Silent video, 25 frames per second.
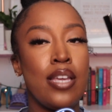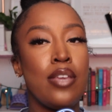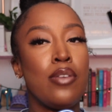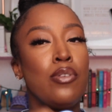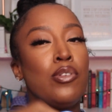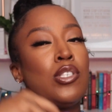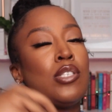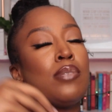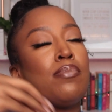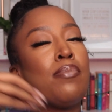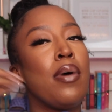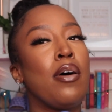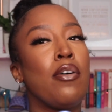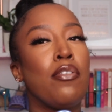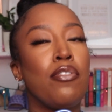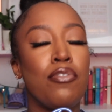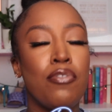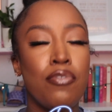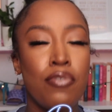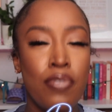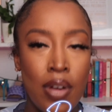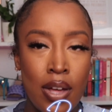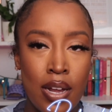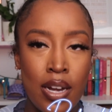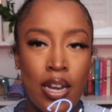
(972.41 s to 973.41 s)
You smell
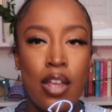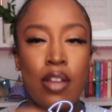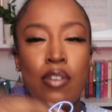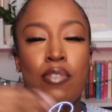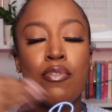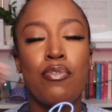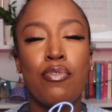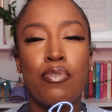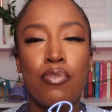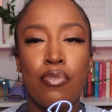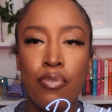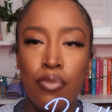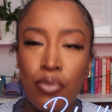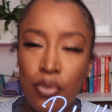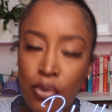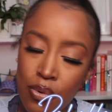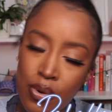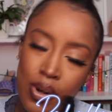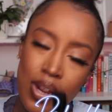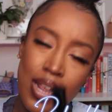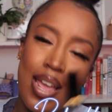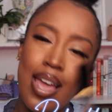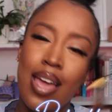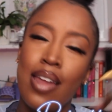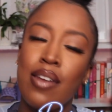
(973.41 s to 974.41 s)
fun and
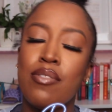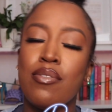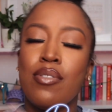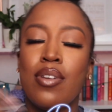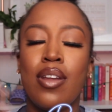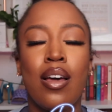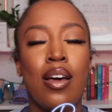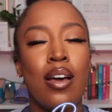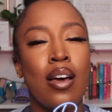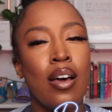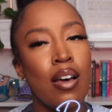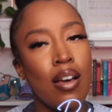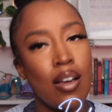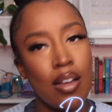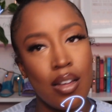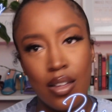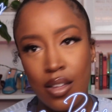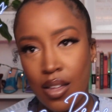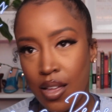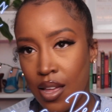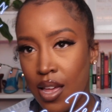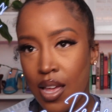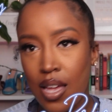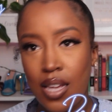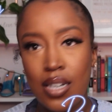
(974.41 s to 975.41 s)
fruity and ugh,
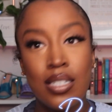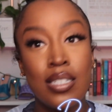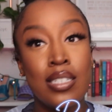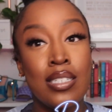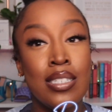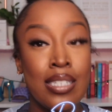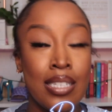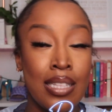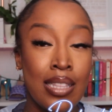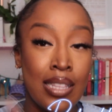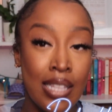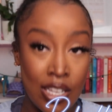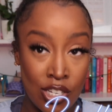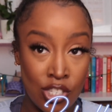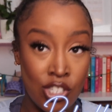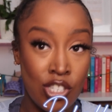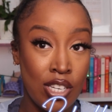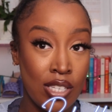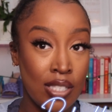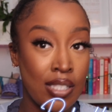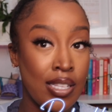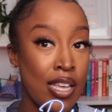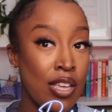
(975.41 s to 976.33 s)
delicious.